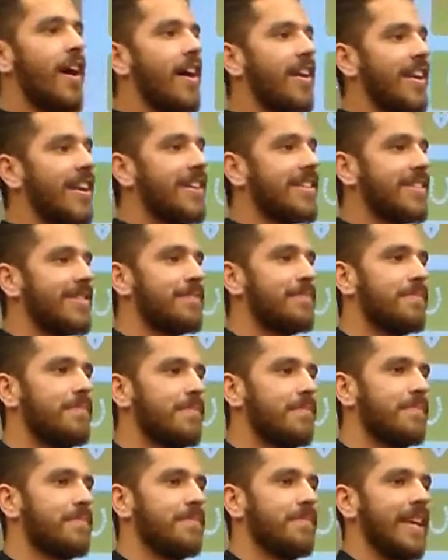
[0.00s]
an audience,
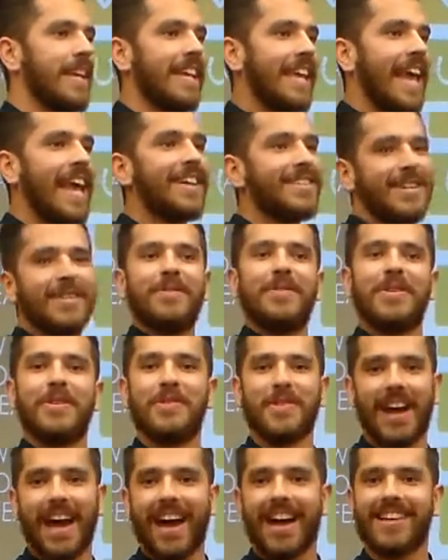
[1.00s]
engaging with
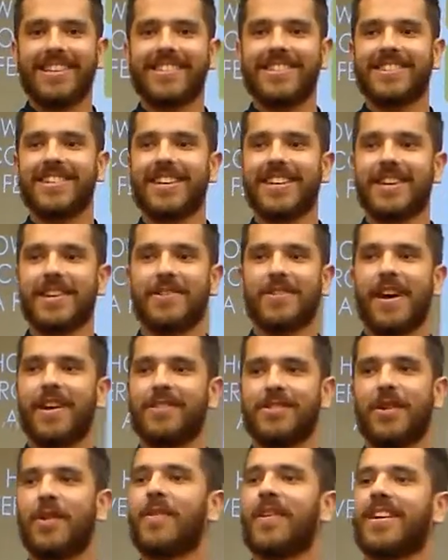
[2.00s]
you guys who
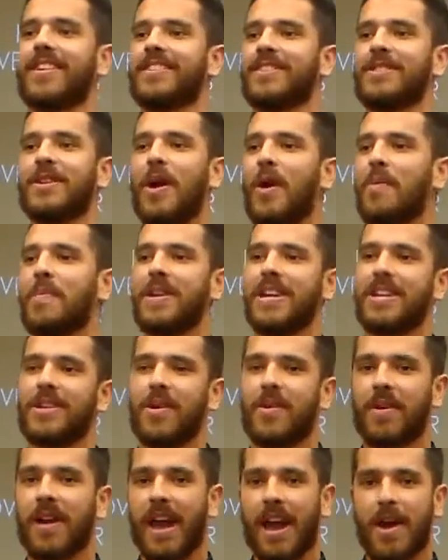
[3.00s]
don't know me,
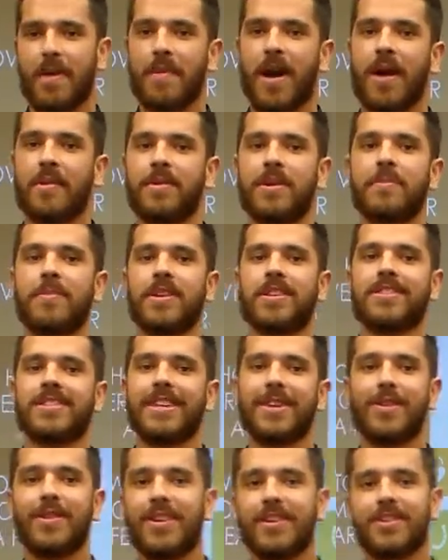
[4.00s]
don't care about me, but
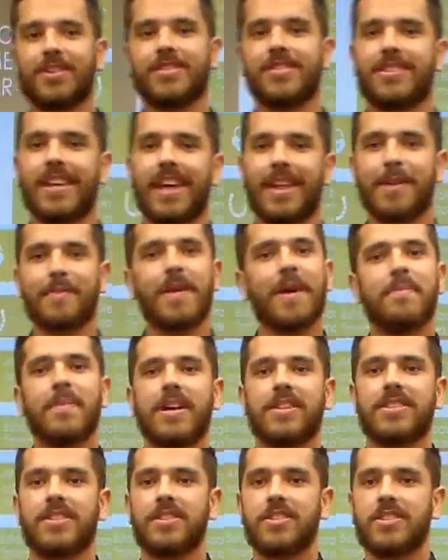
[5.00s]
it's literally just telling my
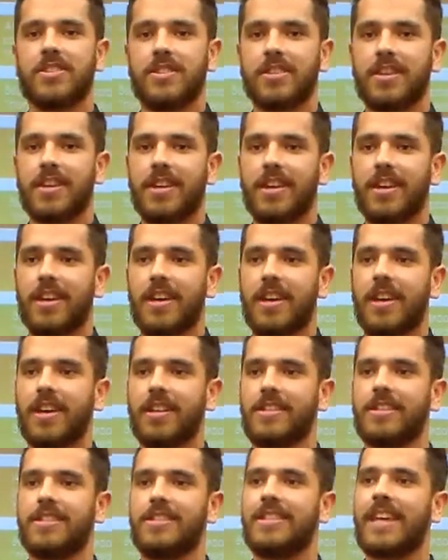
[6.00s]
message
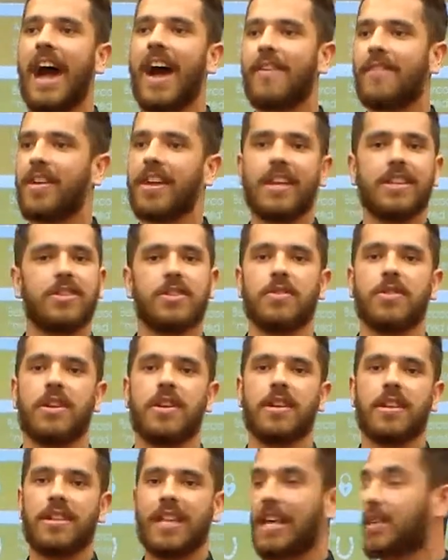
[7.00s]
and diving into
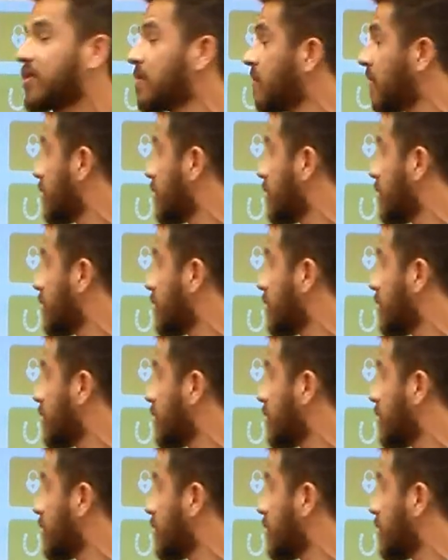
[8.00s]
it, and that's